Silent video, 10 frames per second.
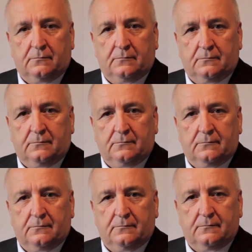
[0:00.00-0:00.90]

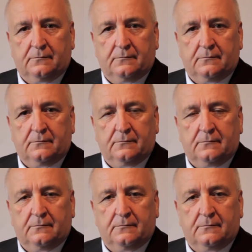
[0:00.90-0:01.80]

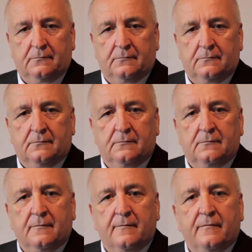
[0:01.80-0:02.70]

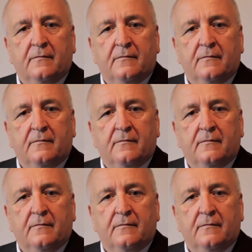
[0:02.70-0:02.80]
(silence)